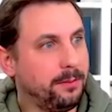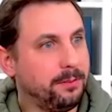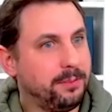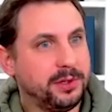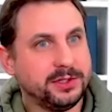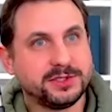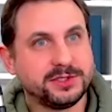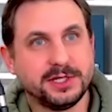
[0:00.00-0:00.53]

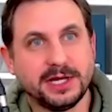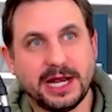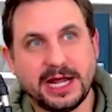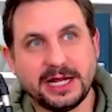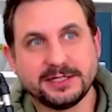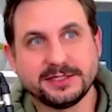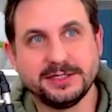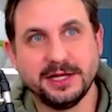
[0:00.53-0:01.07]
person
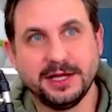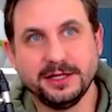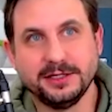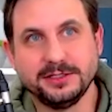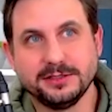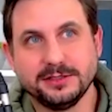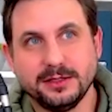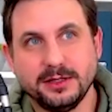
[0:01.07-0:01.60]
lasted
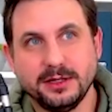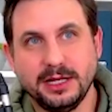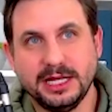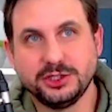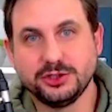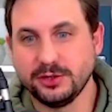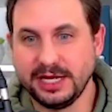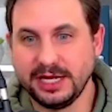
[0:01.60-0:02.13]

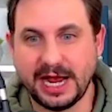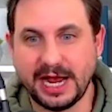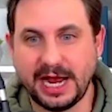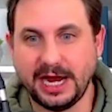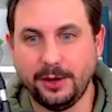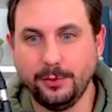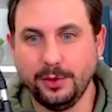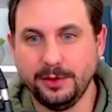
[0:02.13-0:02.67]
literally an
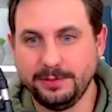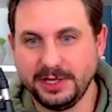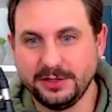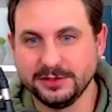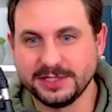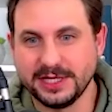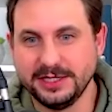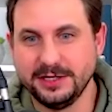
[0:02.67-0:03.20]
hour
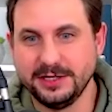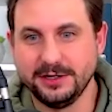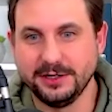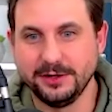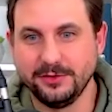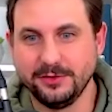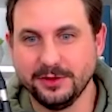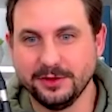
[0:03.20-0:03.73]
because they didn't
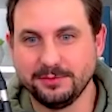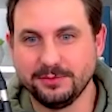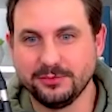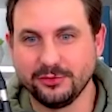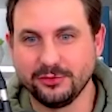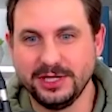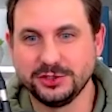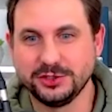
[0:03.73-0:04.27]
do the
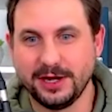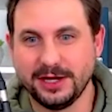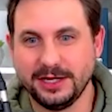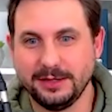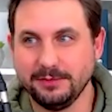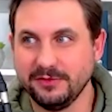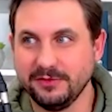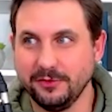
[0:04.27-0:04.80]
pre-training
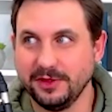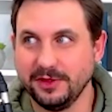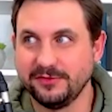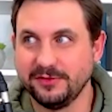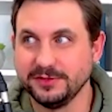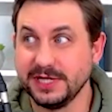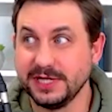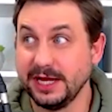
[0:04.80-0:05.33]
before their
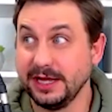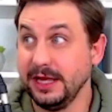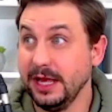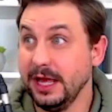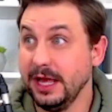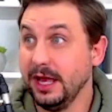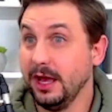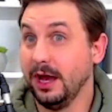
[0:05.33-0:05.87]
first day.
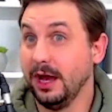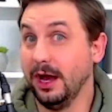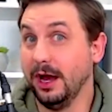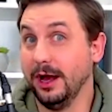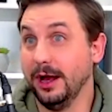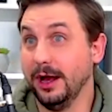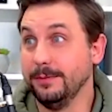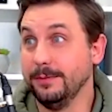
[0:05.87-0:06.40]

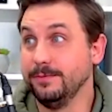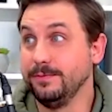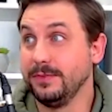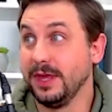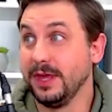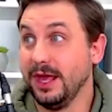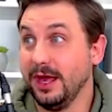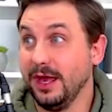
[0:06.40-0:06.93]
I
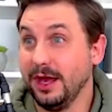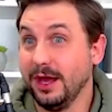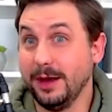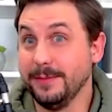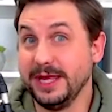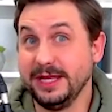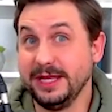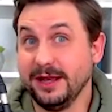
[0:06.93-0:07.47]

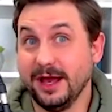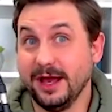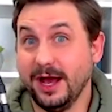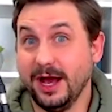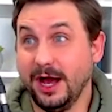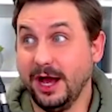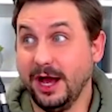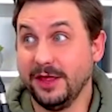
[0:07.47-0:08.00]
mean,
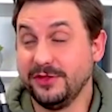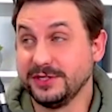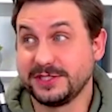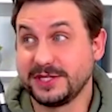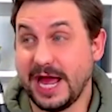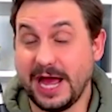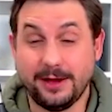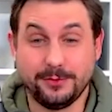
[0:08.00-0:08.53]
there's
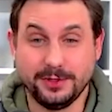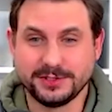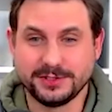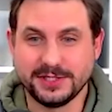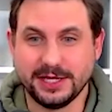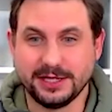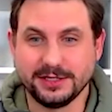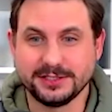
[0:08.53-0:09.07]
countless
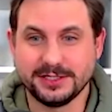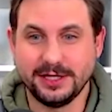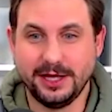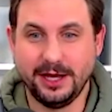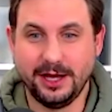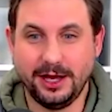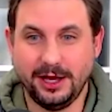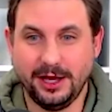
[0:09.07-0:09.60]
things,
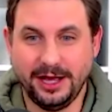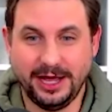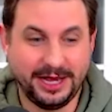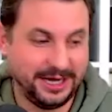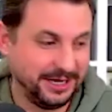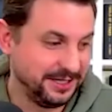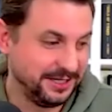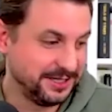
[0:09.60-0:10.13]

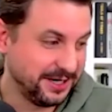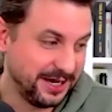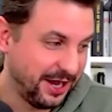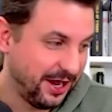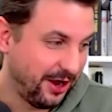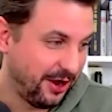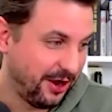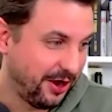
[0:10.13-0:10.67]
and
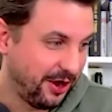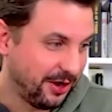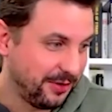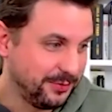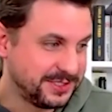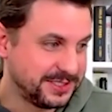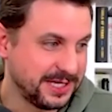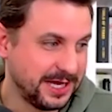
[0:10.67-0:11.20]
I
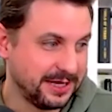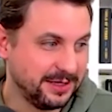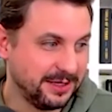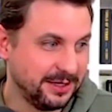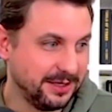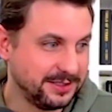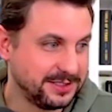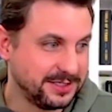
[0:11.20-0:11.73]
would say
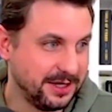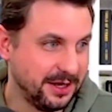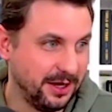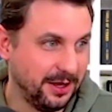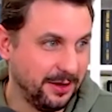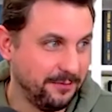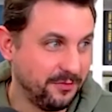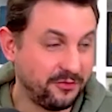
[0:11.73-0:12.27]
that
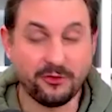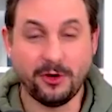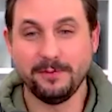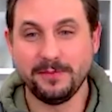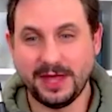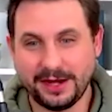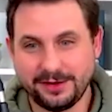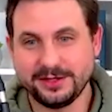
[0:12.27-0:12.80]
from
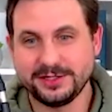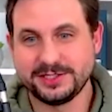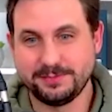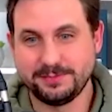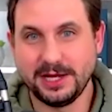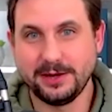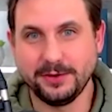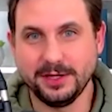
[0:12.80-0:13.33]
that
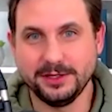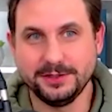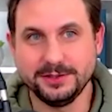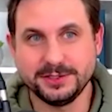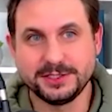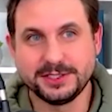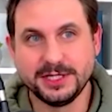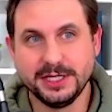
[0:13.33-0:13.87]
experience,